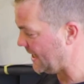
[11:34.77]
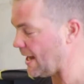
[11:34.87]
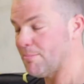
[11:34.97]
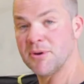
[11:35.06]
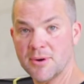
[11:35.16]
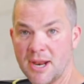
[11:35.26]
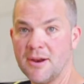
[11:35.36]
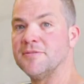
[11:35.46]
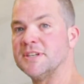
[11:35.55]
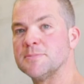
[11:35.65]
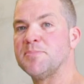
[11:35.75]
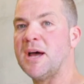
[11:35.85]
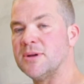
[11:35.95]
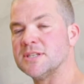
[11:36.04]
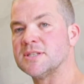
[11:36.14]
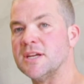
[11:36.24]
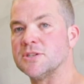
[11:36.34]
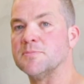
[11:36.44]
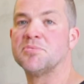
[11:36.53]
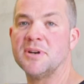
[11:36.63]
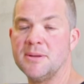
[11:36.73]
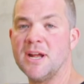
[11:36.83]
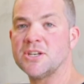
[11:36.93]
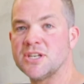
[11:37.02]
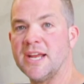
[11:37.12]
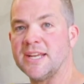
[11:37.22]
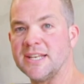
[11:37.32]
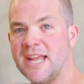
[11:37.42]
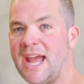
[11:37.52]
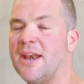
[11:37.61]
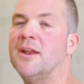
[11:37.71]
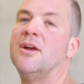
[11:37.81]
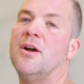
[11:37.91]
can be run off this power station, pretty much like it can